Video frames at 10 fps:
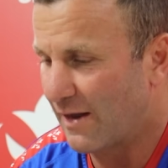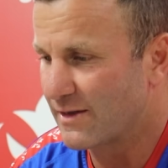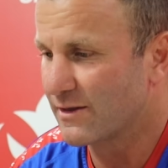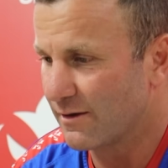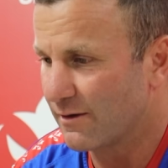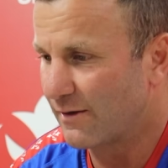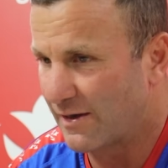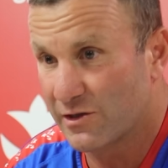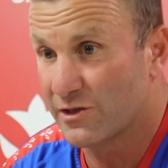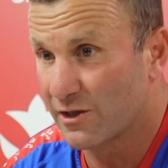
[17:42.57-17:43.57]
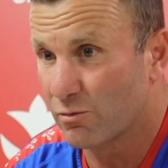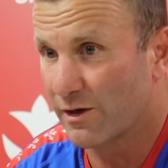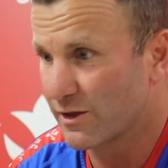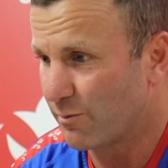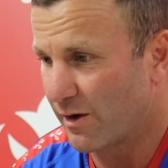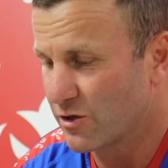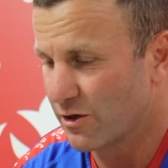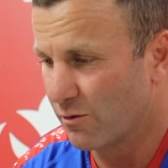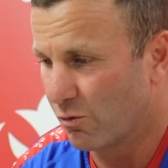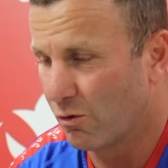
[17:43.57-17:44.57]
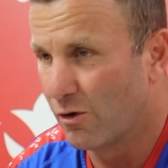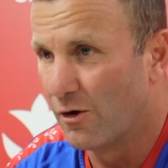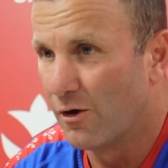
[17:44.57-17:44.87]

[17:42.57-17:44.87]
that's a 6-week suspension, or